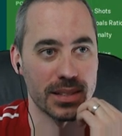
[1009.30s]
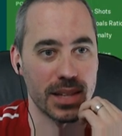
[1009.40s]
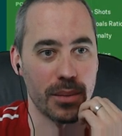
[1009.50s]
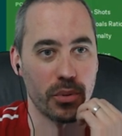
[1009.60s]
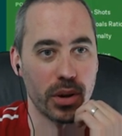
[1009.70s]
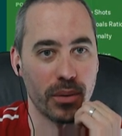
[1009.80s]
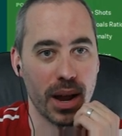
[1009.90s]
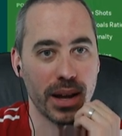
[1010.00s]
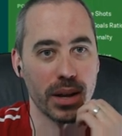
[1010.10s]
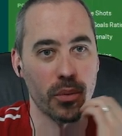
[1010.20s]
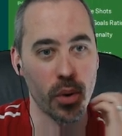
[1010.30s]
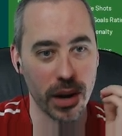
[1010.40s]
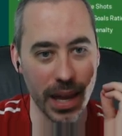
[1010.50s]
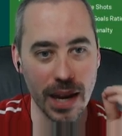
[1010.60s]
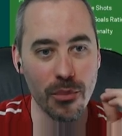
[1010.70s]
standpoint, right? Like we're
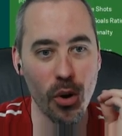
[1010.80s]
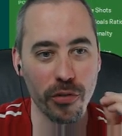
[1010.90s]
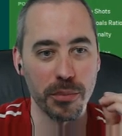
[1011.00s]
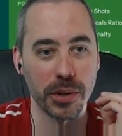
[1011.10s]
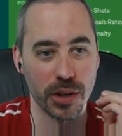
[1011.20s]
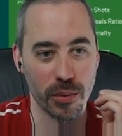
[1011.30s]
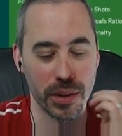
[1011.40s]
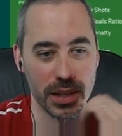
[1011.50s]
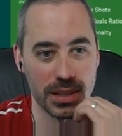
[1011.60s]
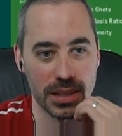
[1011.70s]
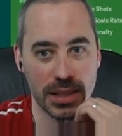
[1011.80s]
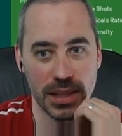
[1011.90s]
getting more familiar with it.